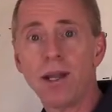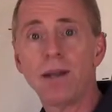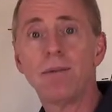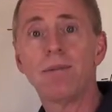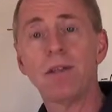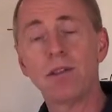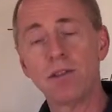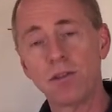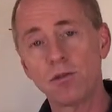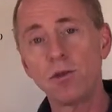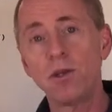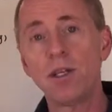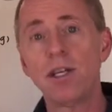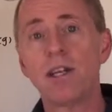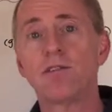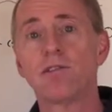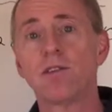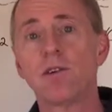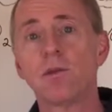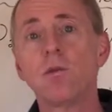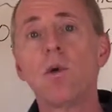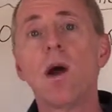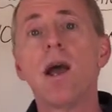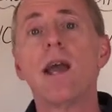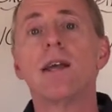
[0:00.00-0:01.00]
right? In three
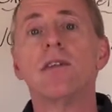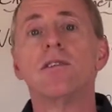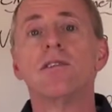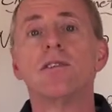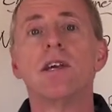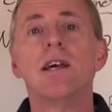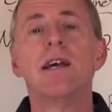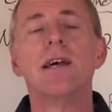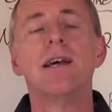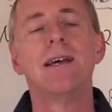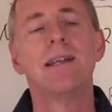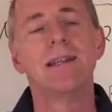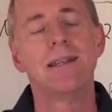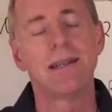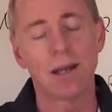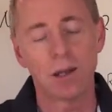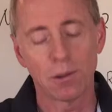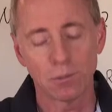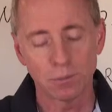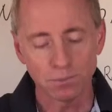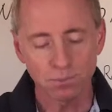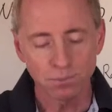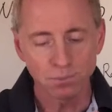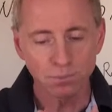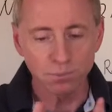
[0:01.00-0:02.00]
different ways.
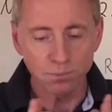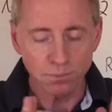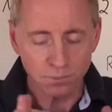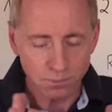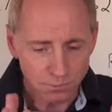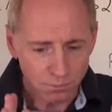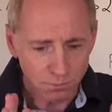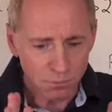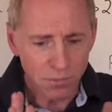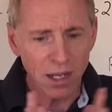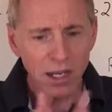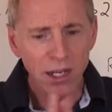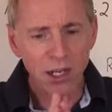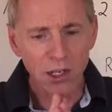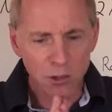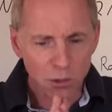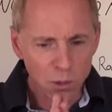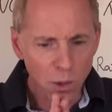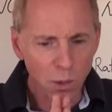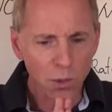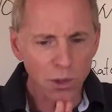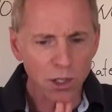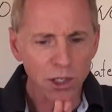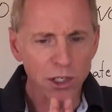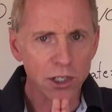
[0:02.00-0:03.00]
Now, here's
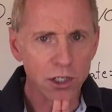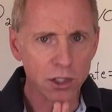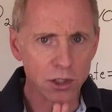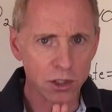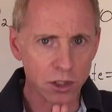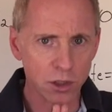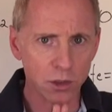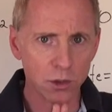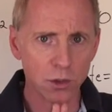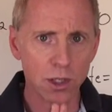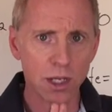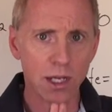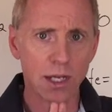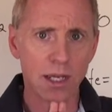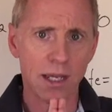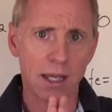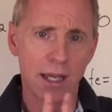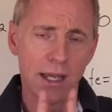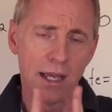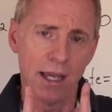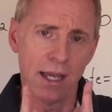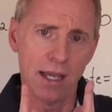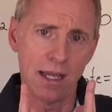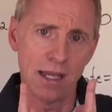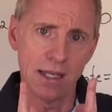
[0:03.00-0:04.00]
what we're going to do
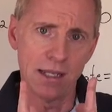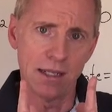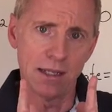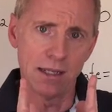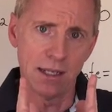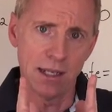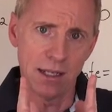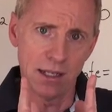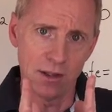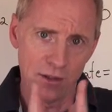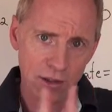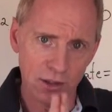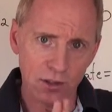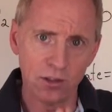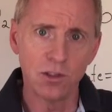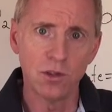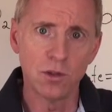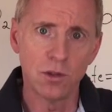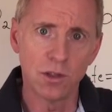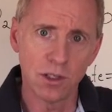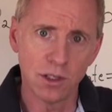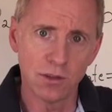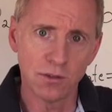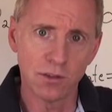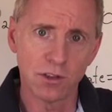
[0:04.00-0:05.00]
in, in this
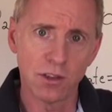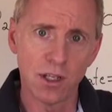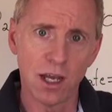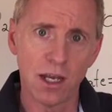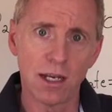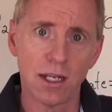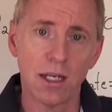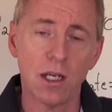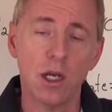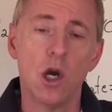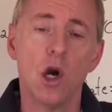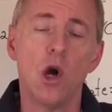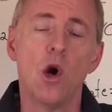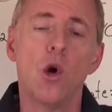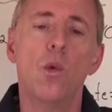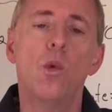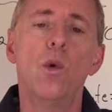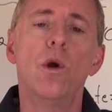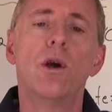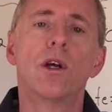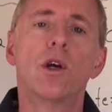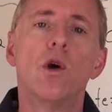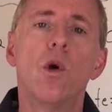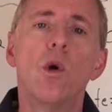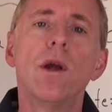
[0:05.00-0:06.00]
unit of study
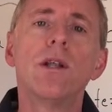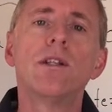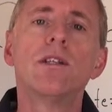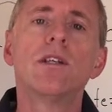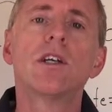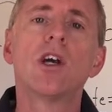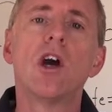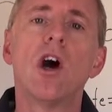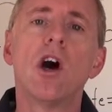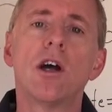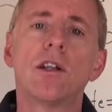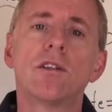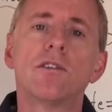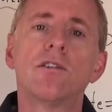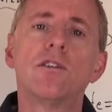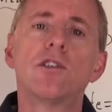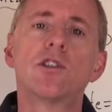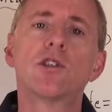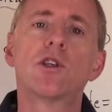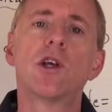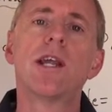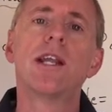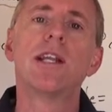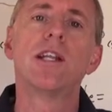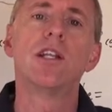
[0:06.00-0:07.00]
we're going to
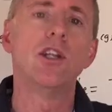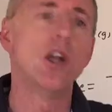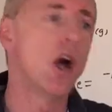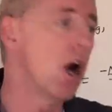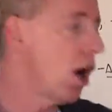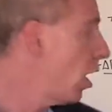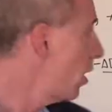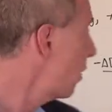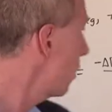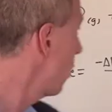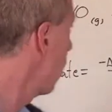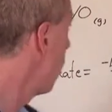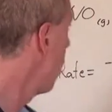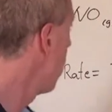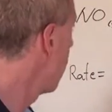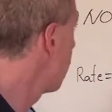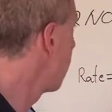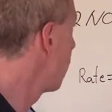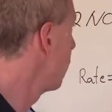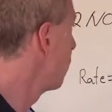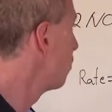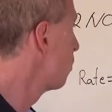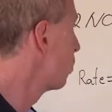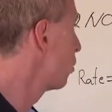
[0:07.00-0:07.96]
concentrate not on the